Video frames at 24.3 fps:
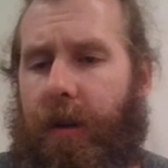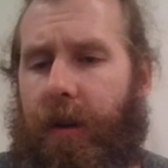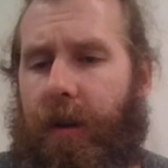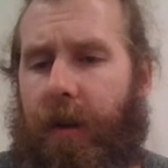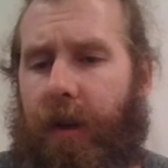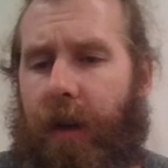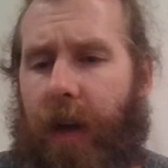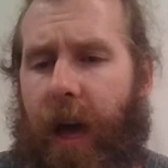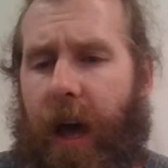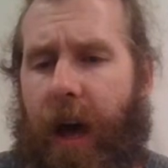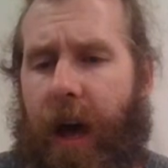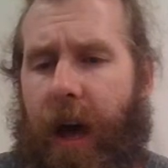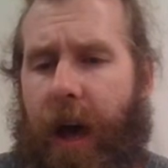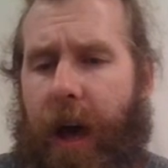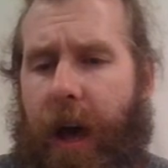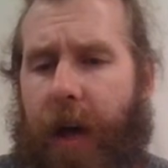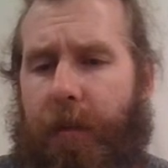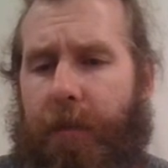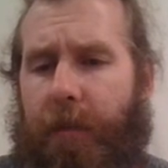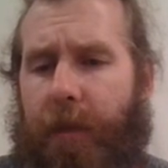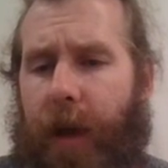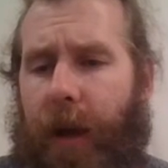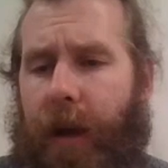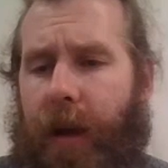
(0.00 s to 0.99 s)
Yeah, add
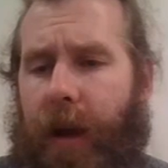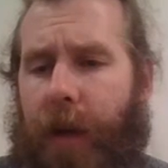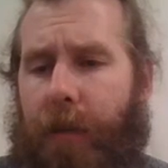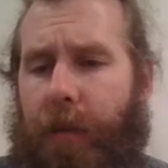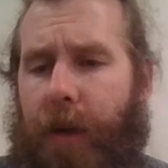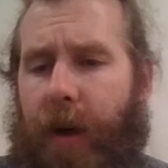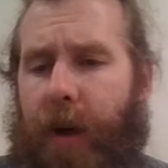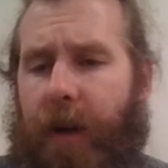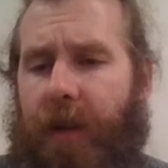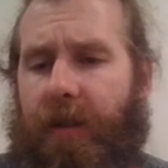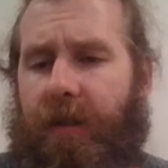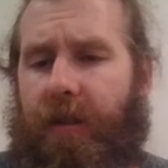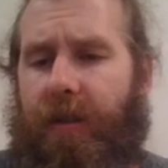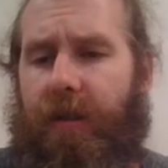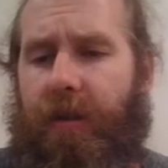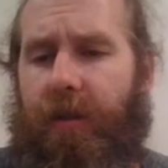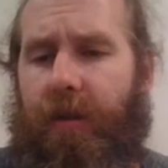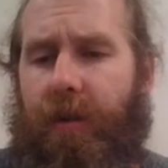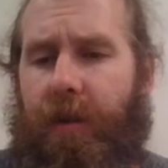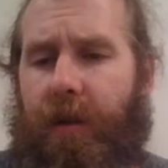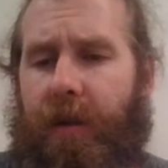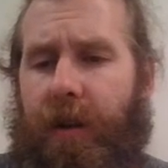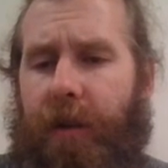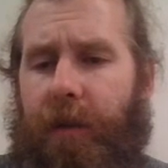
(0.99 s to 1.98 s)
Mekk Knight
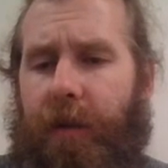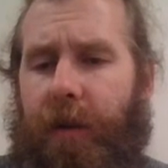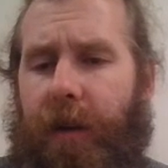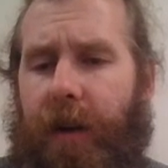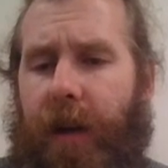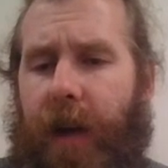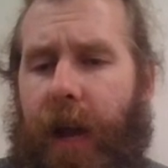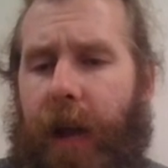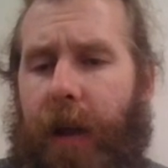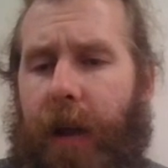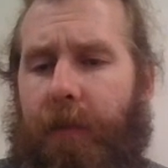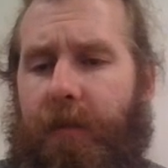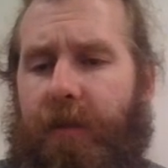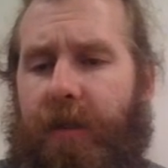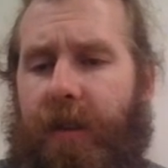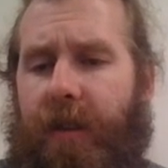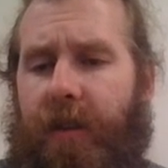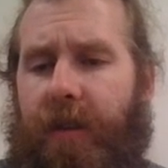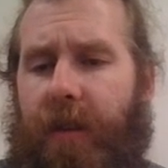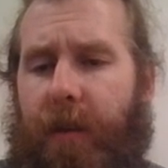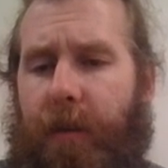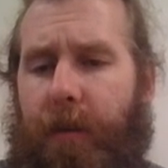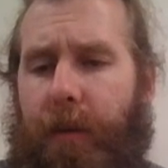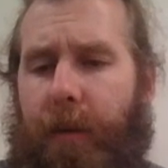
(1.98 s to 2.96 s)
monsters with different names
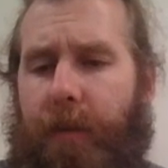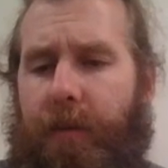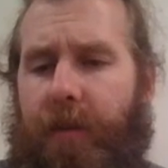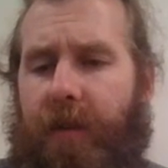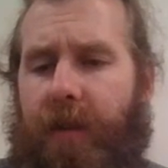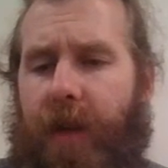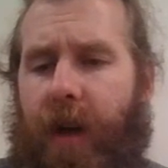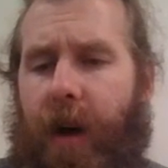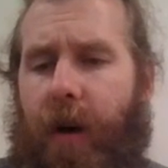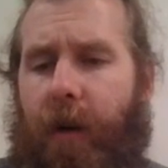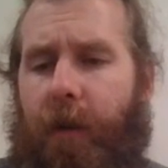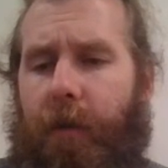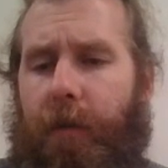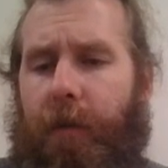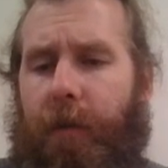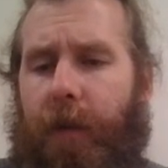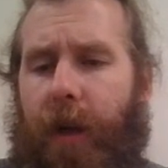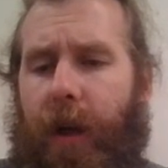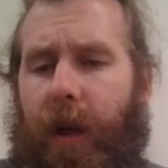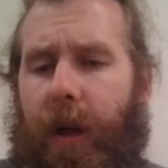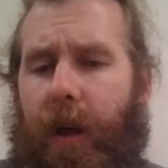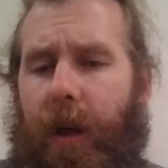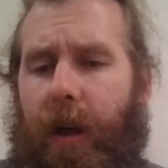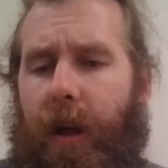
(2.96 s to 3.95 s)
except himself
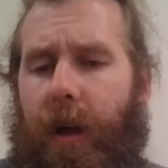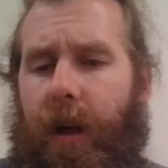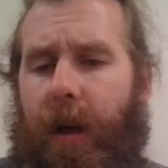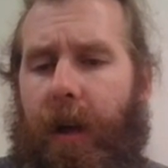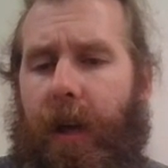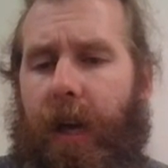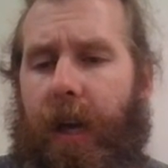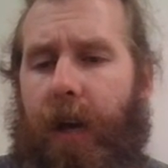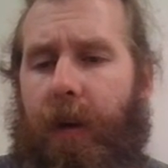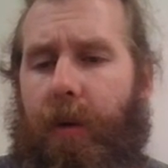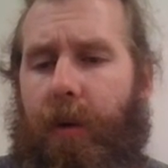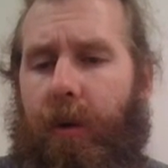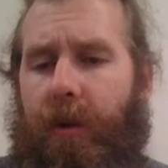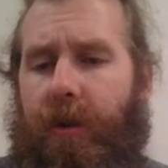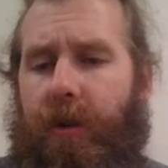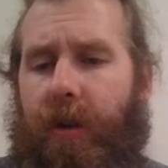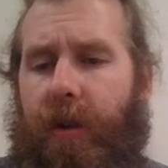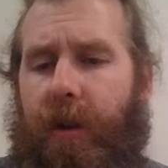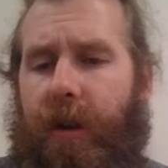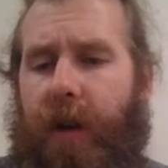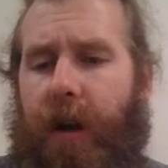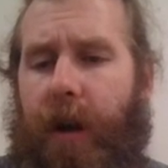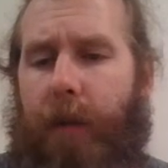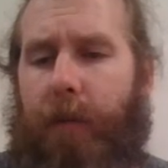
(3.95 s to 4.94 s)
equal
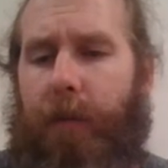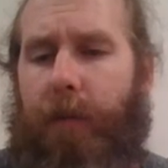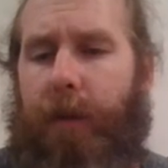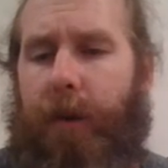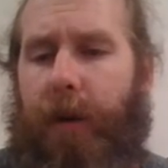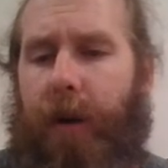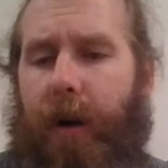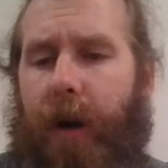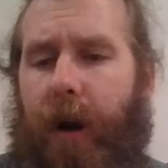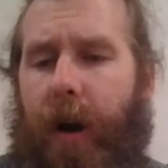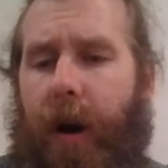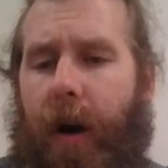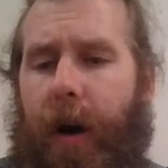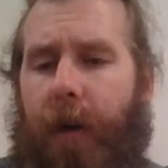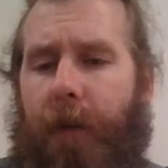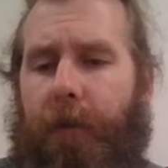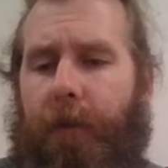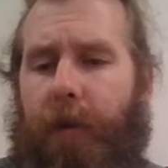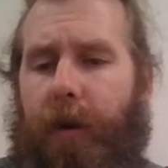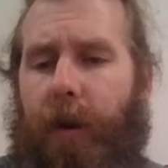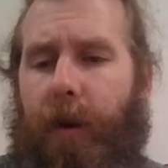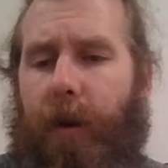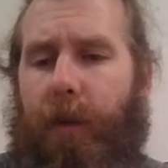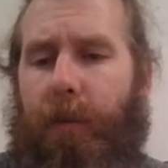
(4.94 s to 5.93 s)
to the number
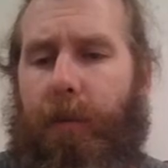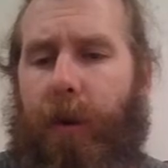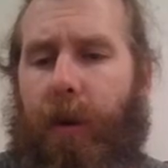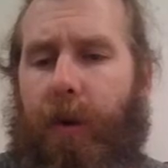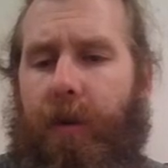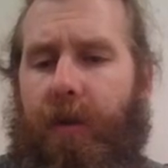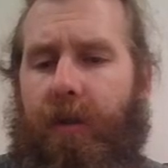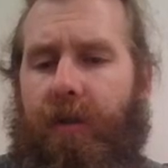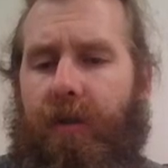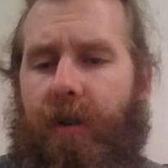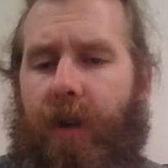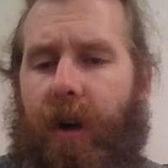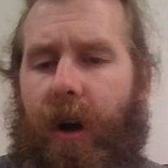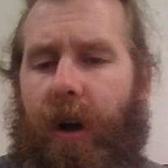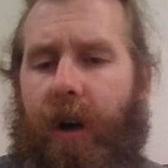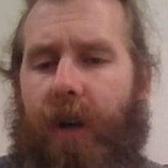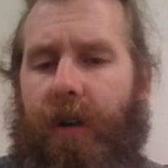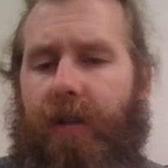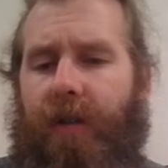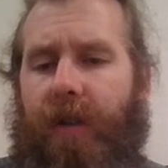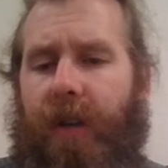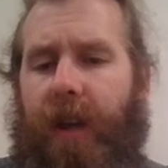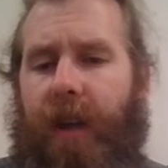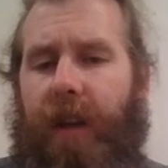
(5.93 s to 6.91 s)
of your opponent's
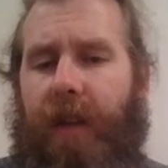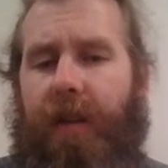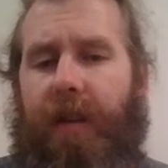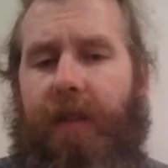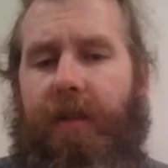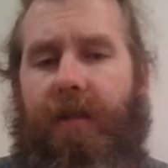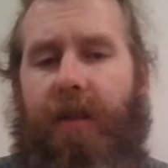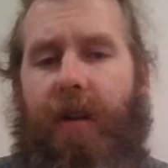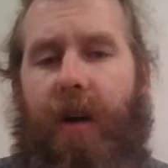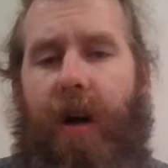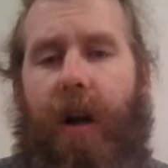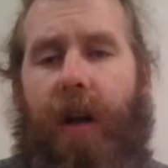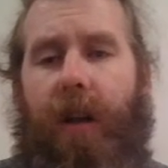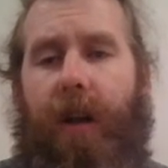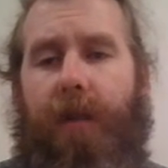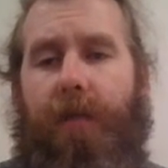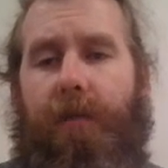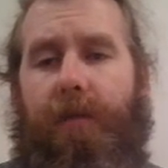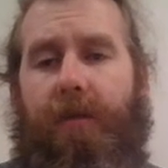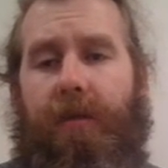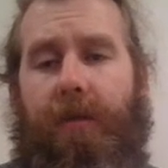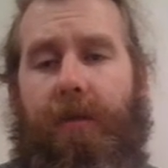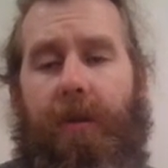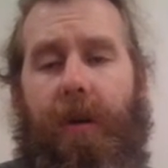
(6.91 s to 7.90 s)
cards in this
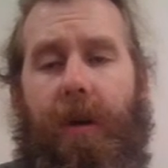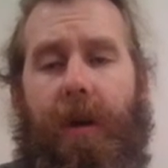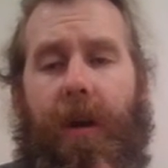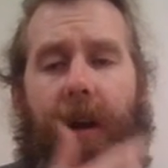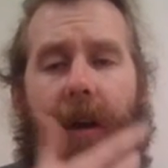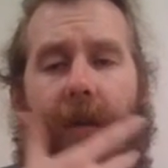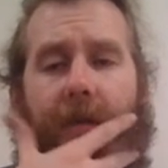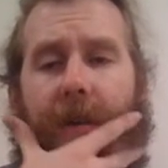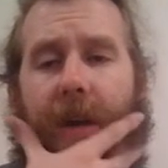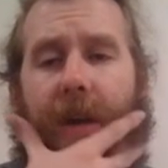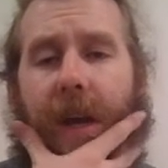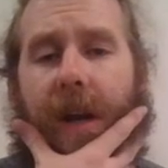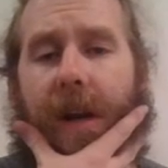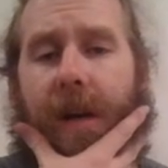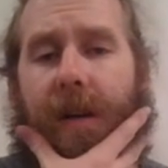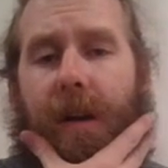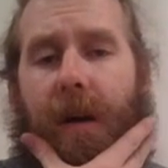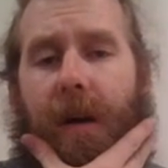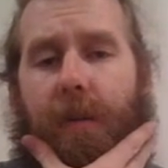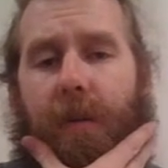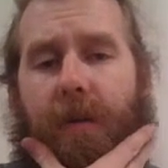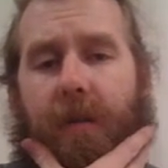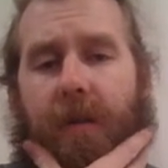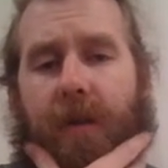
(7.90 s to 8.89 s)
column. So you could even get a
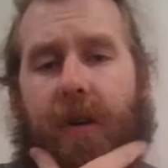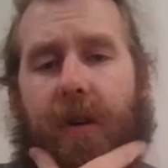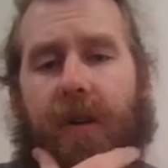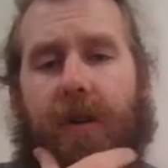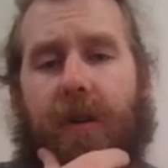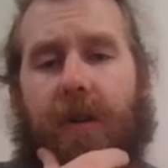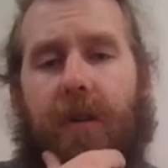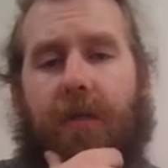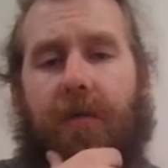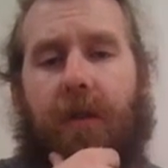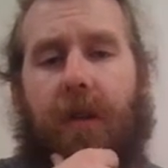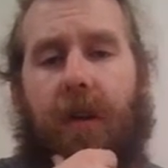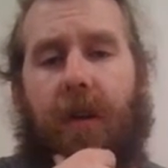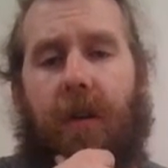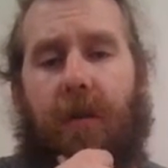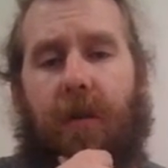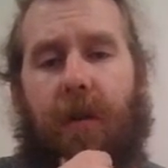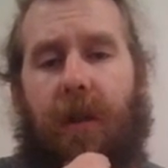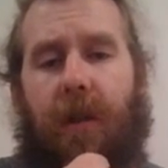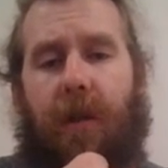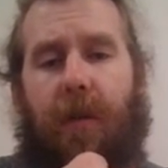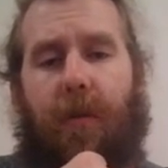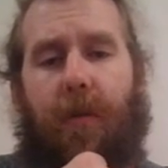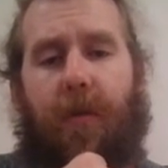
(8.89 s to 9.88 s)
double search. I've done it
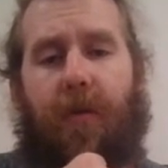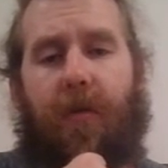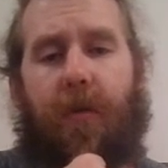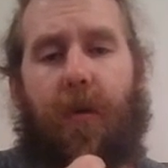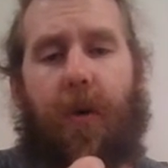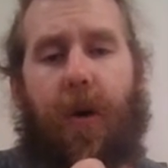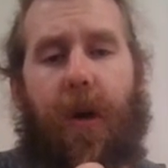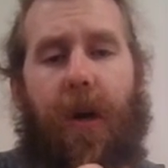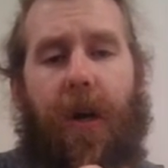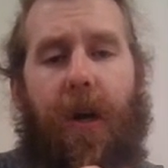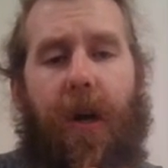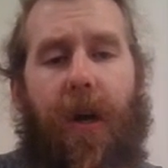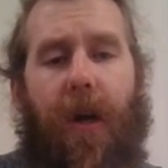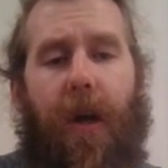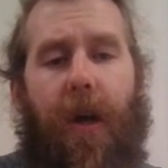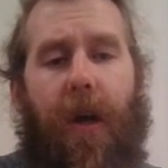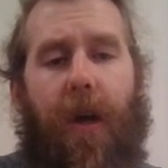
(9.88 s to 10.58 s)
with him before.